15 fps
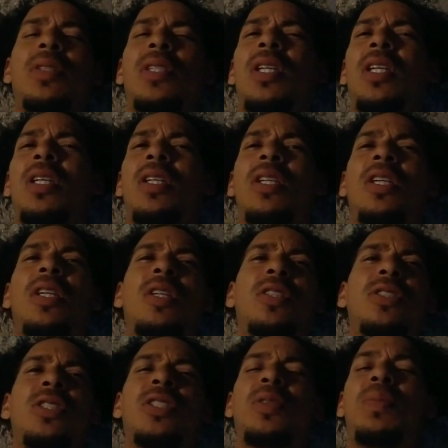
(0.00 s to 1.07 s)
hitting
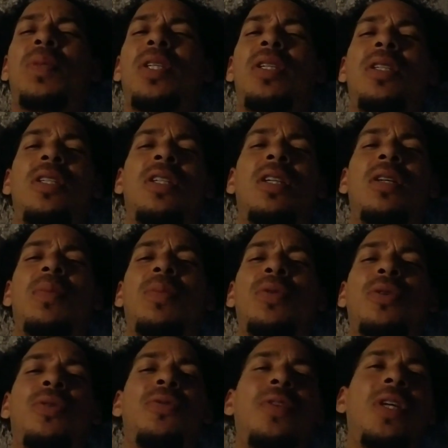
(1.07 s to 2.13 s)
gears and speeding up
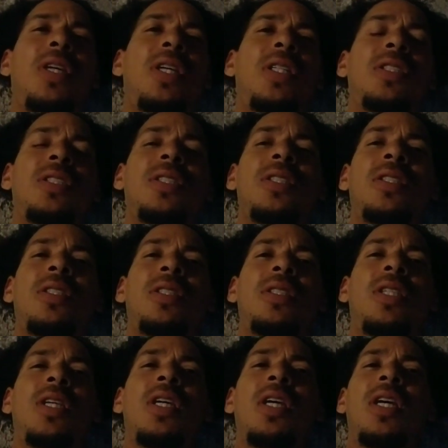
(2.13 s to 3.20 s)
real fast and
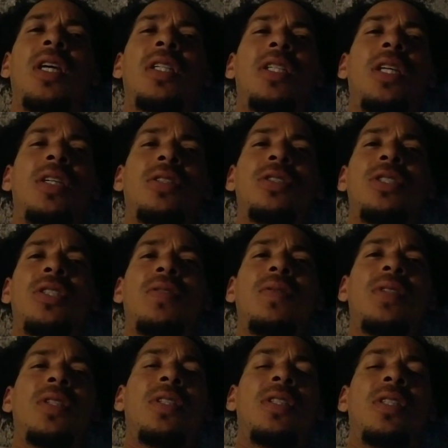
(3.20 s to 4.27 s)
downshifting,
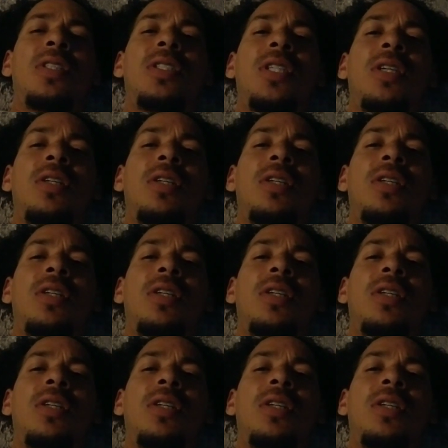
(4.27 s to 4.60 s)
and the